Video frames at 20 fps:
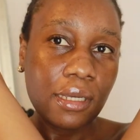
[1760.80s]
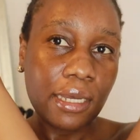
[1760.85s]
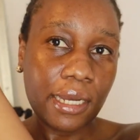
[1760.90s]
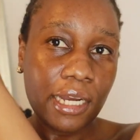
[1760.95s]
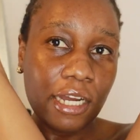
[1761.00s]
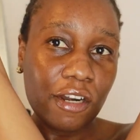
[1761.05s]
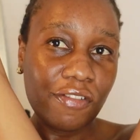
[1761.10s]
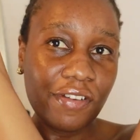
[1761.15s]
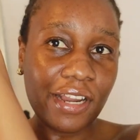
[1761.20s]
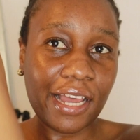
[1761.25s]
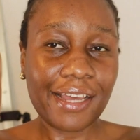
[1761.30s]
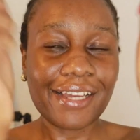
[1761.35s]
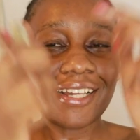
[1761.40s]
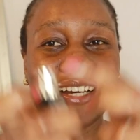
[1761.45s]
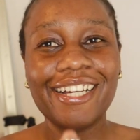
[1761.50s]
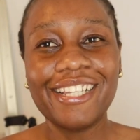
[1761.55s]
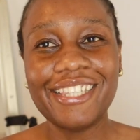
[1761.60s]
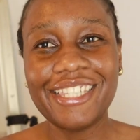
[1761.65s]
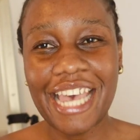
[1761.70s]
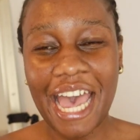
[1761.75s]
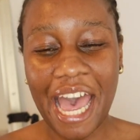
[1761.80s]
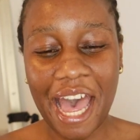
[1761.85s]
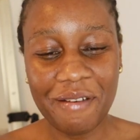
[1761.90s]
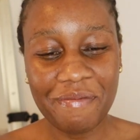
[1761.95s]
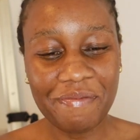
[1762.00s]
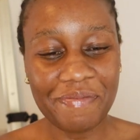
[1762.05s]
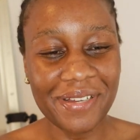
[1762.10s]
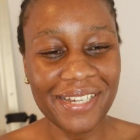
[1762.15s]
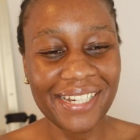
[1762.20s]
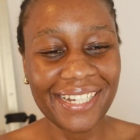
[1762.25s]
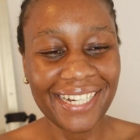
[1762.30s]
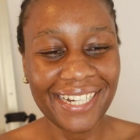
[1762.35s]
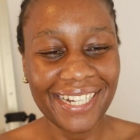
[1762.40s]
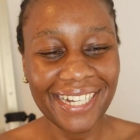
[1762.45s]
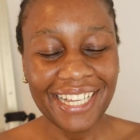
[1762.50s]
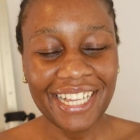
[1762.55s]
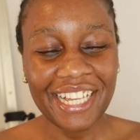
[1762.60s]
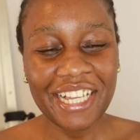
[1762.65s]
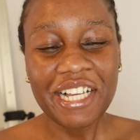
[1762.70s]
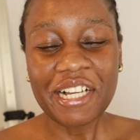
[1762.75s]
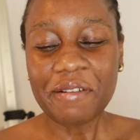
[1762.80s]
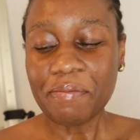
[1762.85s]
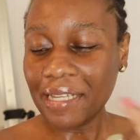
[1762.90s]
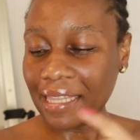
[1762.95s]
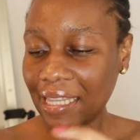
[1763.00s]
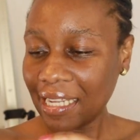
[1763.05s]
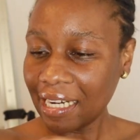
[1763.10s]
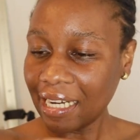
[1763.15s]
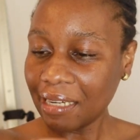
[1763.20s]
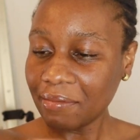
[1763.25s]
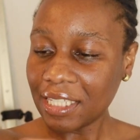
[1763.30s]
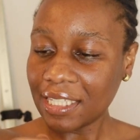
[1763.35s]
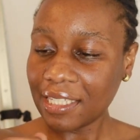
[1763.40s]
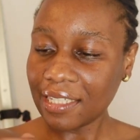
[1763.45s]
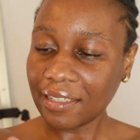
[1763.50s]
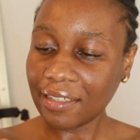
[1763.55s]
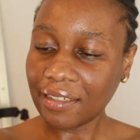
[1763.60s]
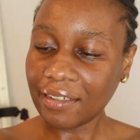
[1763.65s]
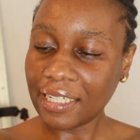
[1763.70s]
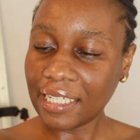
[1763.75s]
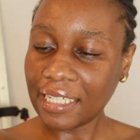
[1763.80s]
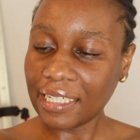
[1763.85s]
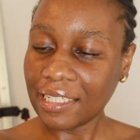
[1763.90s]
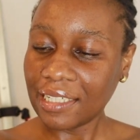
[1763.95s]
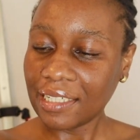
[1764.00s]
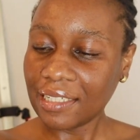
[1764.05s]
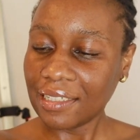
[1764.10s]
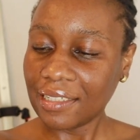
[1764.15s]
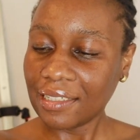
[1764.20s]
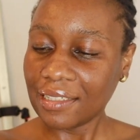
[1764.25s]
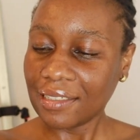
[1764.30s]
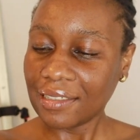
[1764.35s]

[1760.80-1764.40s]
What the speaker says: I kind of like tap, but then I'm still gonna